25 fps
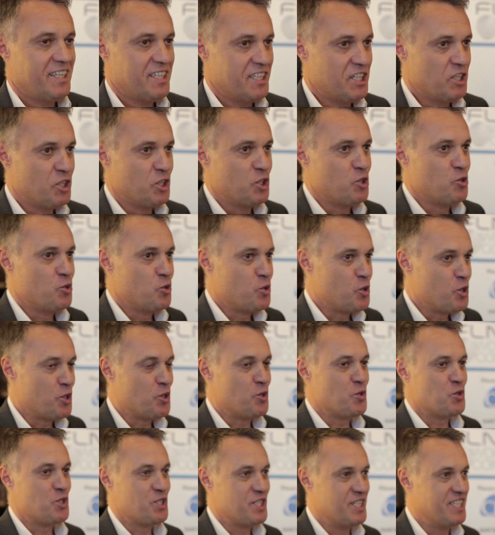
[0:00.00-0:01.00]
I think
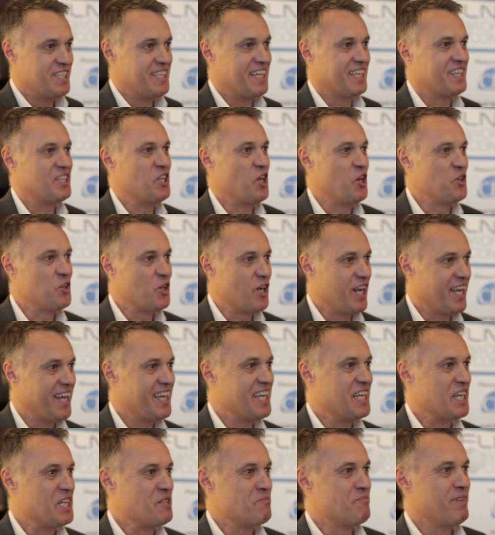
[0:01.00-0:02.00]
you see that
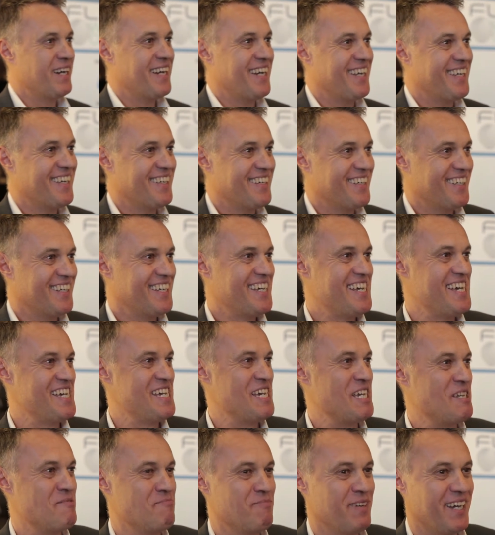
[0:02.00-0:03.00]
underlying in
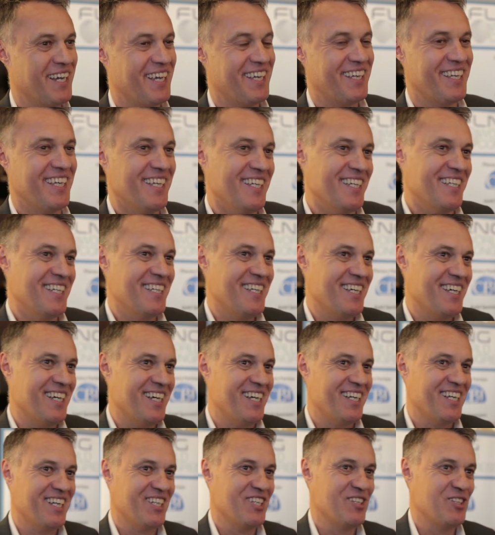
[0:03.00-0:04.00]
my
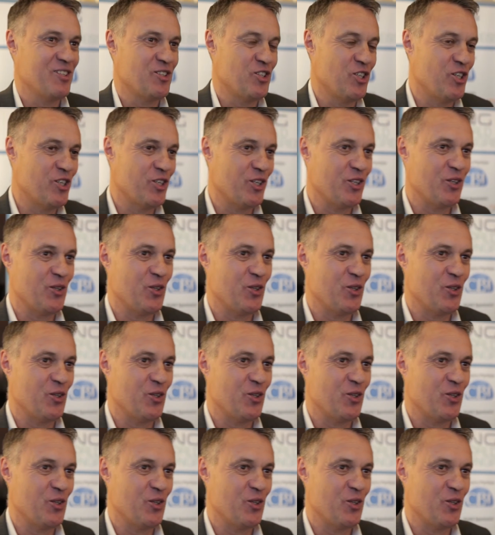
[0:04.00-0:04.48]
talk.